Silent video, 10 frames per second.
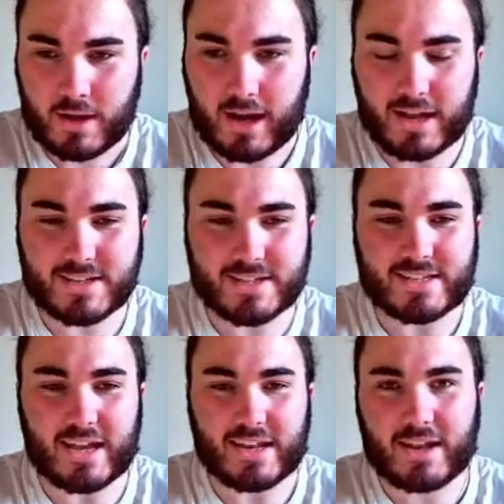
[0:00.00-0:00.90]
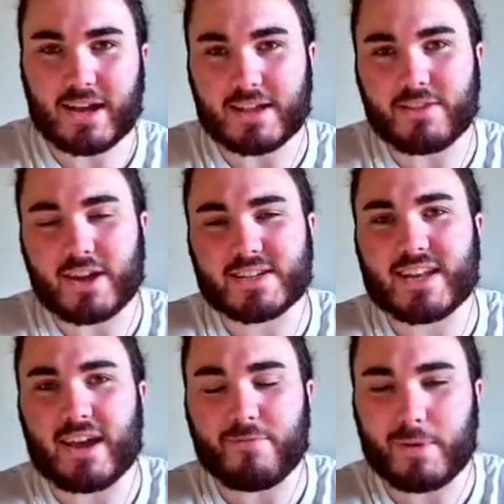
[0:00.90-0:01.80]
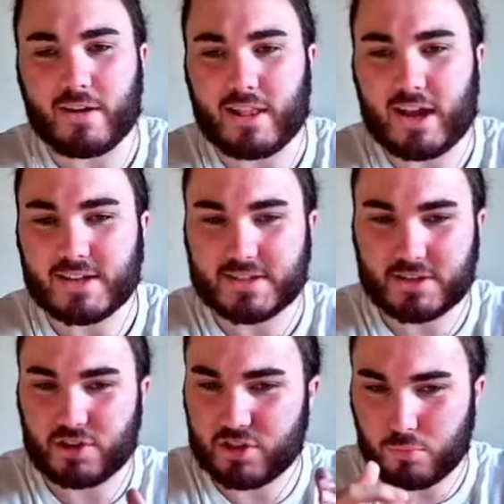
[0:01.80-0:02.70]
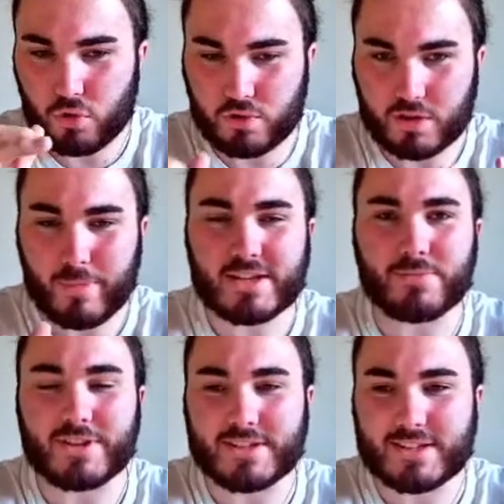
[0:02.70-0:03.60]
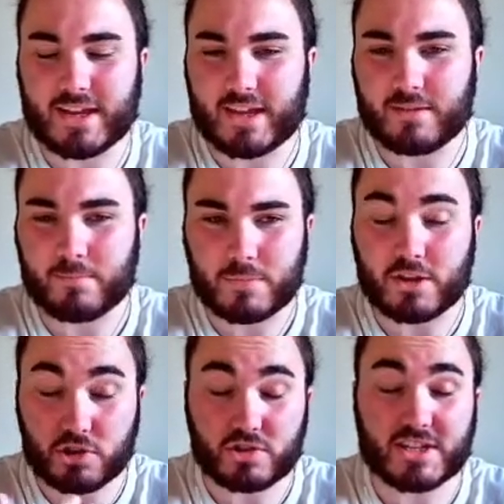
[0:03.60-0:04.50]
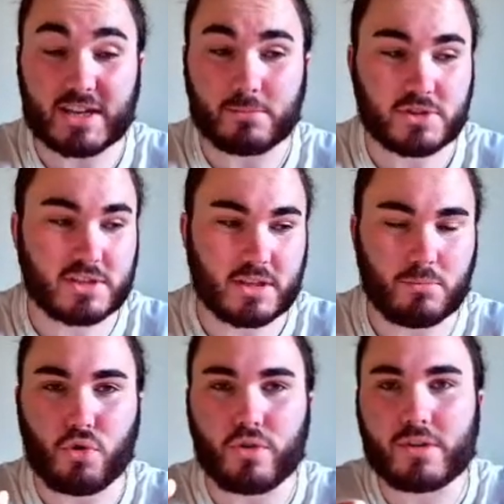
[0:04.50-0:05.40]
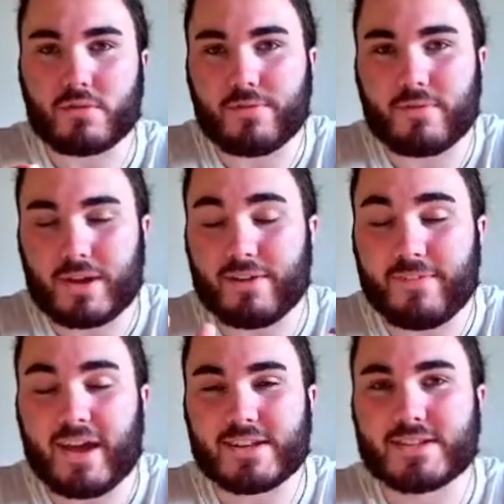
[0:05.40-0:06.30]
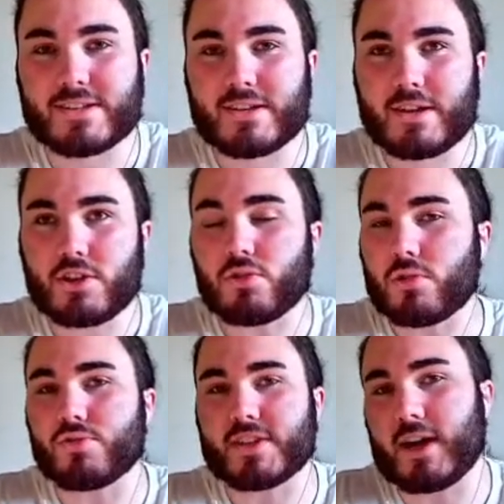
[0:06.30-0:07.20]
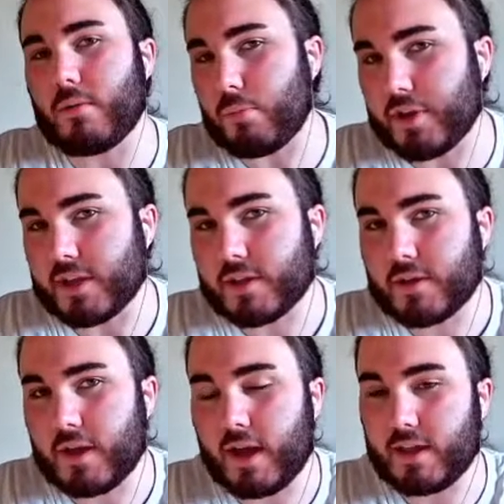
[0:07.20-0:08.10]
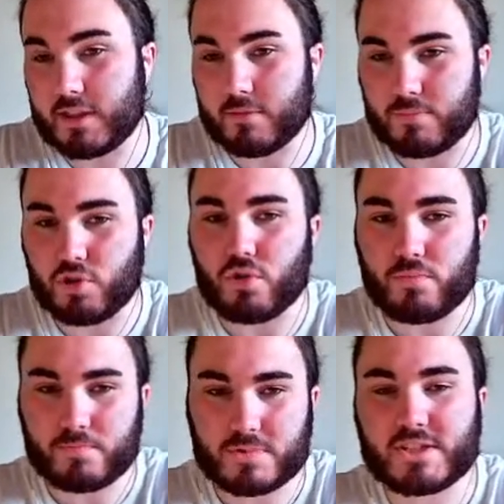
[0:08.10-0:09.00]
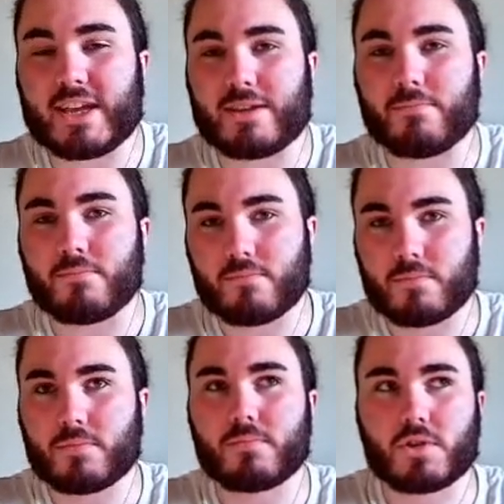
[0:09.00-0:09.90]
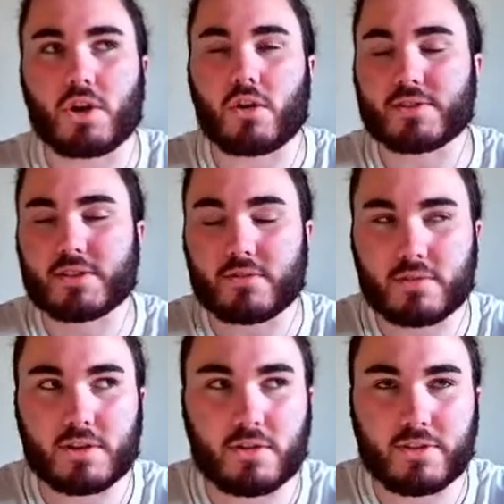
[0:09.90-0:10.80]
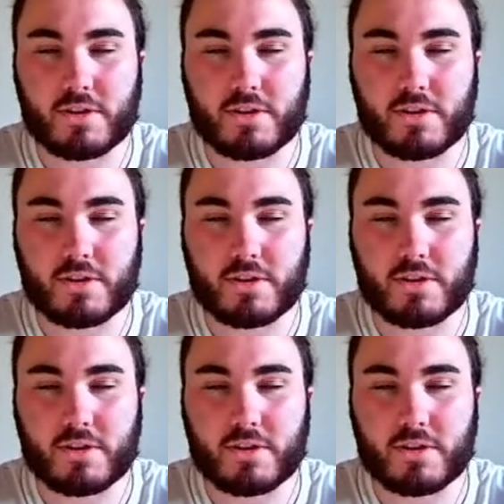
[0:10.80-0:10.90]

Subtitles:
As I said, thanks to FPL lads, you know, the more you mess with this team, your teams, the more it'll affect you losing out on money. Your team cost, you know,